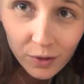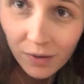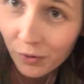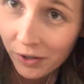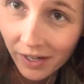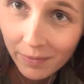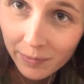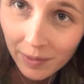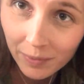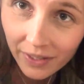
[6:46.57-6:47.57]
have origami
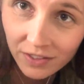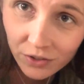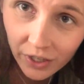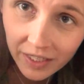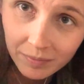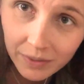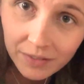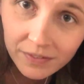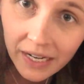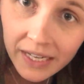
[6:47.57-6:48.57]
paper, that's great, but
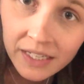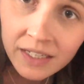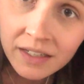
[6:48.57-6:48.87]
if not,